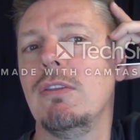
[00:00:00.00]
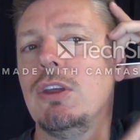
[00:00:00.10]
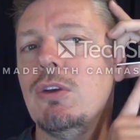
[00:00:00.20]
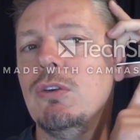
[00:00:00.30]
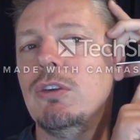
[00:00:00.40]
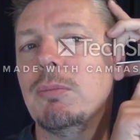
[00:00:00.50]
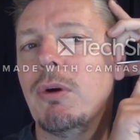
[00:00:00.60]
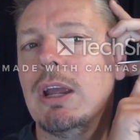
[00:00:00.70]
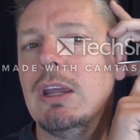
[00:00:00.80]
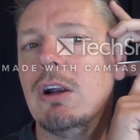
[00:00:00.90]
the Q-tip
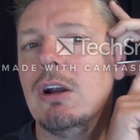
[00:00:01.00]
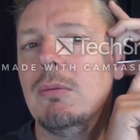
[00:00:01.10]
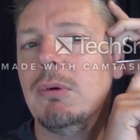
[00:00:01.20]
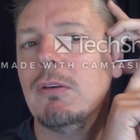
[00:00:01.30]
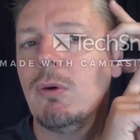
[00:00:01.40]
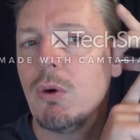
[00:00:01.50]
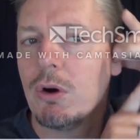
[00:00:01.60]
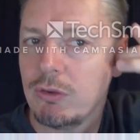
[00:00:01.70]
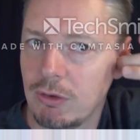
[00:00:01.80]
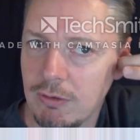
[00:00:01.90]
right here, but of
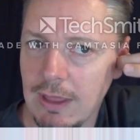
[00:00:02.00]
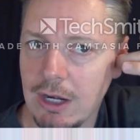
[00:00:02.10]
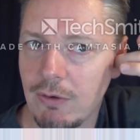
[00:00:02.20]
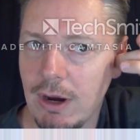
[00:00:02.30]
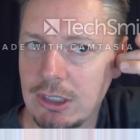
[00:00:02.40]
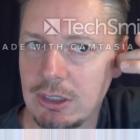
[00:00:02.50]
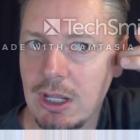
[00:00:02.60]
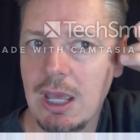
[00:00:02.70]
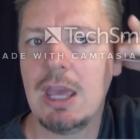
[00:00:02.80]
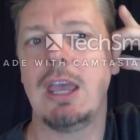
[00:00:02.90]
course that direction,
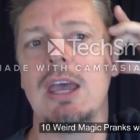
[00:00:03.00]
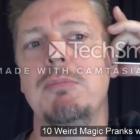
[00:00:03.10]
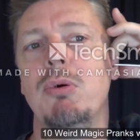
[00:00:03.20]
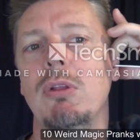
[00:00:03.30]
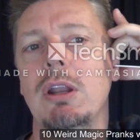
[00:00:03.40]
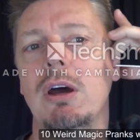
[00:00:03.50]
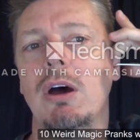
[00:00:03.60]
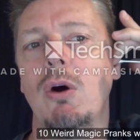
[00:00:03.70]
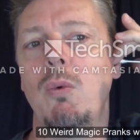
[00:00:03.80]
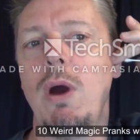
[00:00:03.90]
and pull it
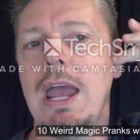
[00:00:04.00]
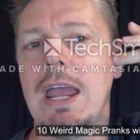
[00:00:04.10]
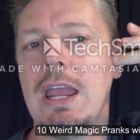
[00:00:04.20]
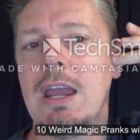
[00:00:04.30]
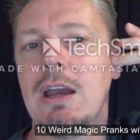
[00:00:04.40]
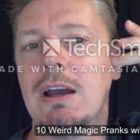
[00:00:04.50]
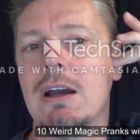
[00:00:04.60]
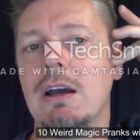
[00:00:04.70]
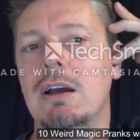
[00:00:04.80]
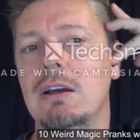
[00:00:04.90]
away,
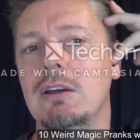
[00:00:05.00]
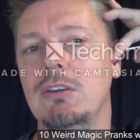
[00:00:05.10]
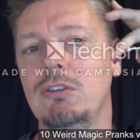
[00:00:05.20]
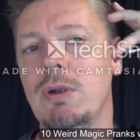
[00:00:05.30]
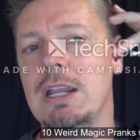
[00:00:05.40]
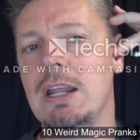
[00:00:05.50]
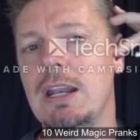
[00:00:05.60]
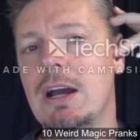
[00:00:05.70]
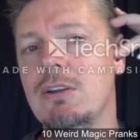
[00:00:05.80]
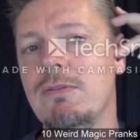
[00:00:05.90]
straightening
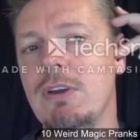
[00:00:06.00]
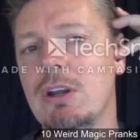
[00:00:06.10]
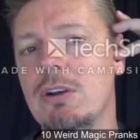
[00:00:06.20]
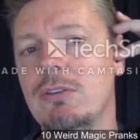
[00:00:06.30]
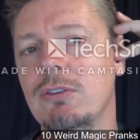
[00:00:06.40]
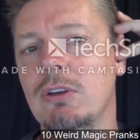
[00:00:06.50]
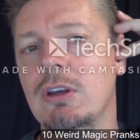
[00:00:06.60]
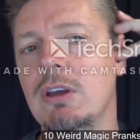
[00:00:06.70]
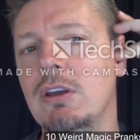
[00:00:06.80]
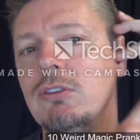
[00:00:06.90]
out your fingers.
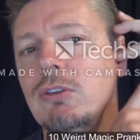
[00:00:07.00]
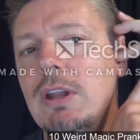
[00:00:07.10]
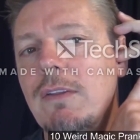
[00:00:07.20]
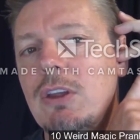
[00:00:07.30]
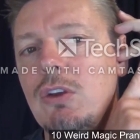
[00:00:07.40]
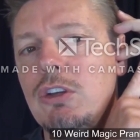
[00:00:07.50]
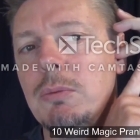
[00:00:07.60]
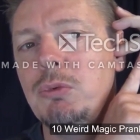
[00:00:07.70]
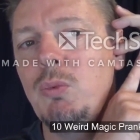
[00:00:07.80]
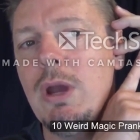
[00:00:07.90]
So now the
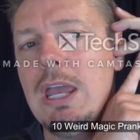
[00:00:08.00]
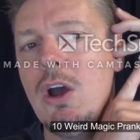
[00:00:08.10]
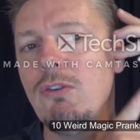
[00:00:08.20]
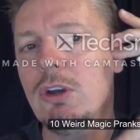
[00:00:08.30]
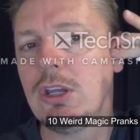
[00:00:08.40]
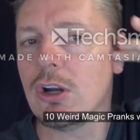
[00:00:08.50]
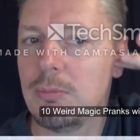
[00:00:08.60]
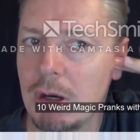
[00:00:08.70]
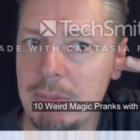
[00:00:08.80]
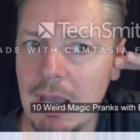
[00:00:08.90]
Q-tip's way over here,
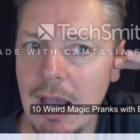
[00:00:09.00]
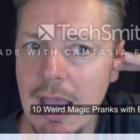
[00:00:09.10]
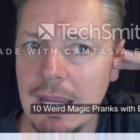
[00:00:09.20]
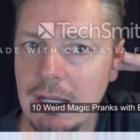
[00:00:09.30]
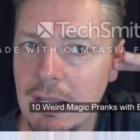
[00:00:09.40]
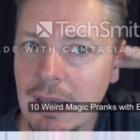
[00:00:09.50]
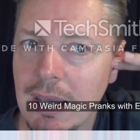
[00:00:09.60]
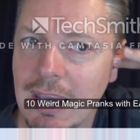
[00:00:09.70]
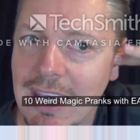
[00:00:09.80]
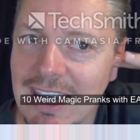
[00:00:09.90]
but behind,
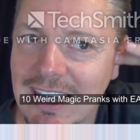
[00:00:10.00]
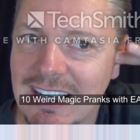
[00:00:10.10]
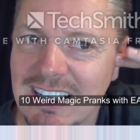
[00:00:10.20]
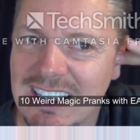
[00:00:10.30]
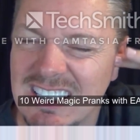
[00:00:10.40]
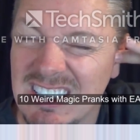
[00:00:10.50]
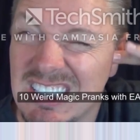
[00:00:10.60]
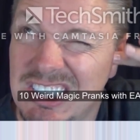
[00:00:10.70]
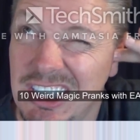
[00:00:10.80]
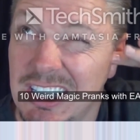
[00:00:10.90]
and
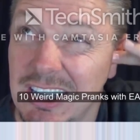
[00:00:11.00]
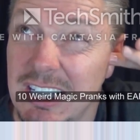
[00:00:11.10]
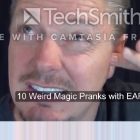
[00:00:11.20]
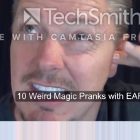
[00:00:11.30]
jiggle it